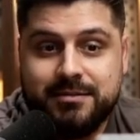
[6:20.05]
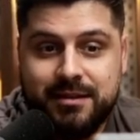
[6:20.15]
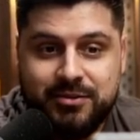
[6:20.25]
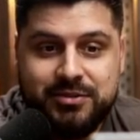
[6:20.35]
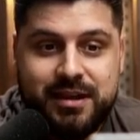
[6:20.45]

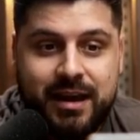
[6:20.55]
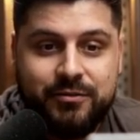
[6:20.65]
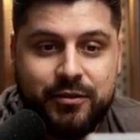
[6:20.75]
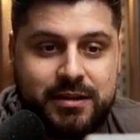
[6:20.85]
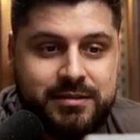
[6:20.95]
They're just
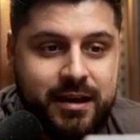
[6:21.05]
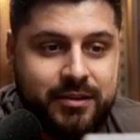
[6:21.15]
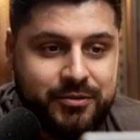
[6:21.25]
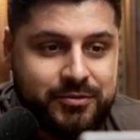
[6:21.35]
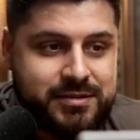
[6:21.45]
advertising
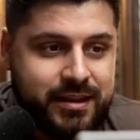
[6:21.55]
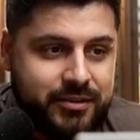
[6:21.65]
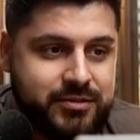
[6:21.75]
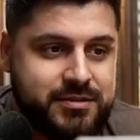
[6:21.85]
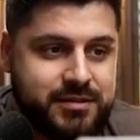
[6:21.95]
other
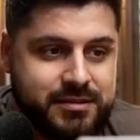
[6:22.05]
newsletters.